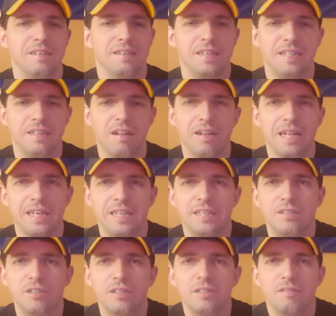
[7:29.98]
in all
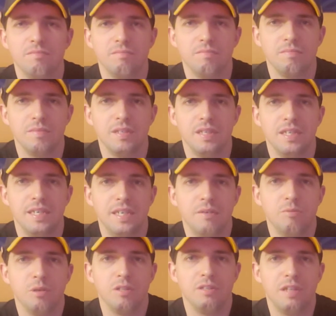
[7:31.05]
likelihood he
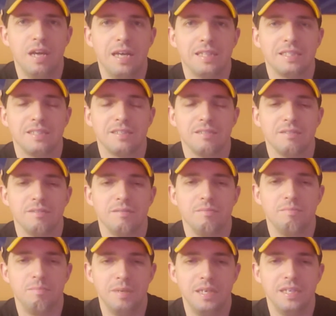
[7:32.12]
will not
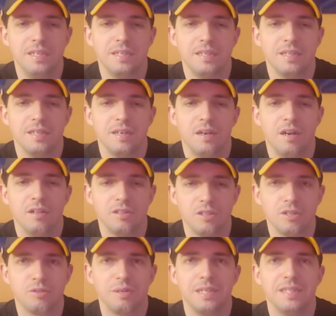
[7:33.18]
be on the
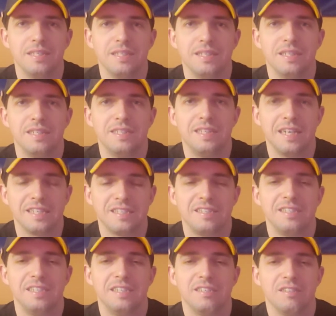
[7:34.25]
grid
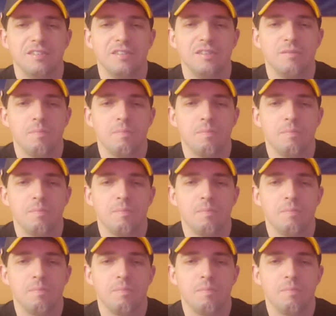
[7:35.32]
next season,